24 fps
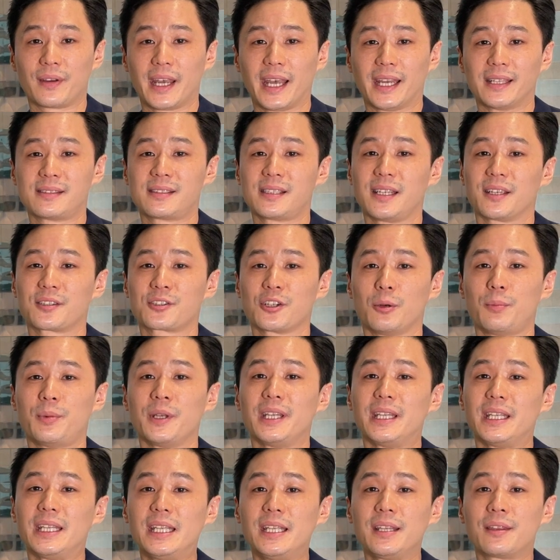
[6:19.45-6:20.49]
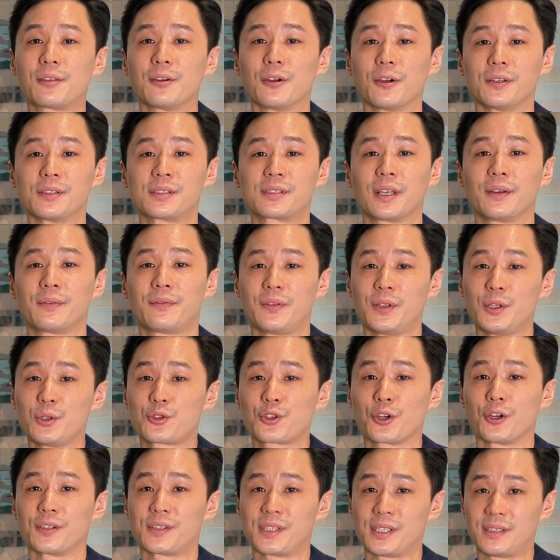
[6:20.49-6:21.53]
and CSOP Ethers
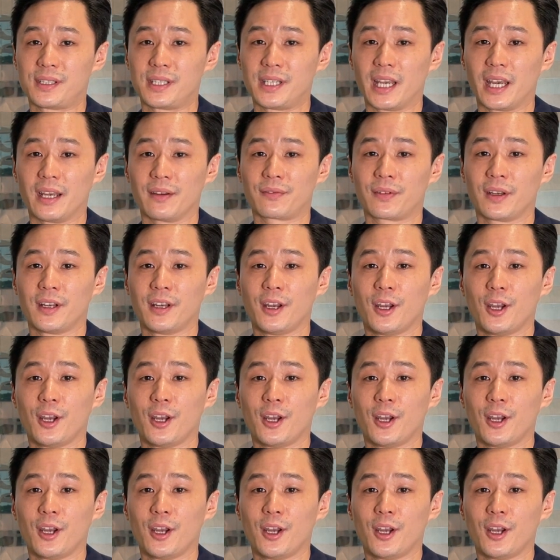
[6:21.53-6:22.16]
Futures ETF